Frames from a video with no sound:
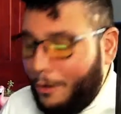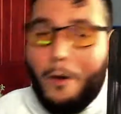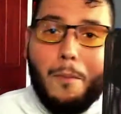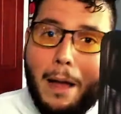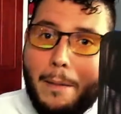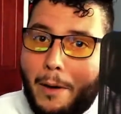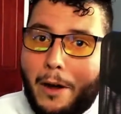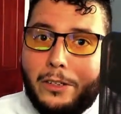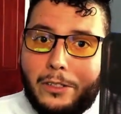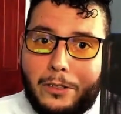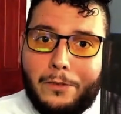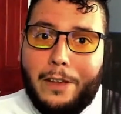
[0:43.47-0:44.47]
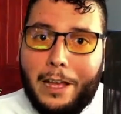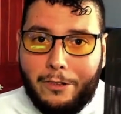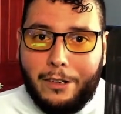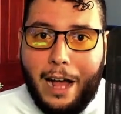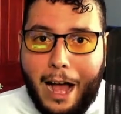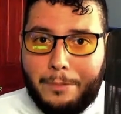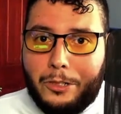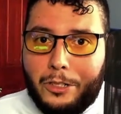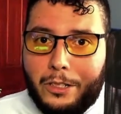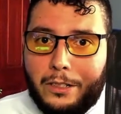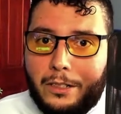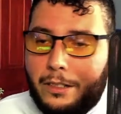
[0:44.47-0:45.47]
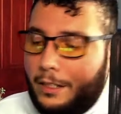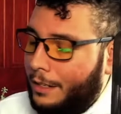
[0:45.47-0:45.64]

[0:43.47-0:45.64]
or my personal favorite option,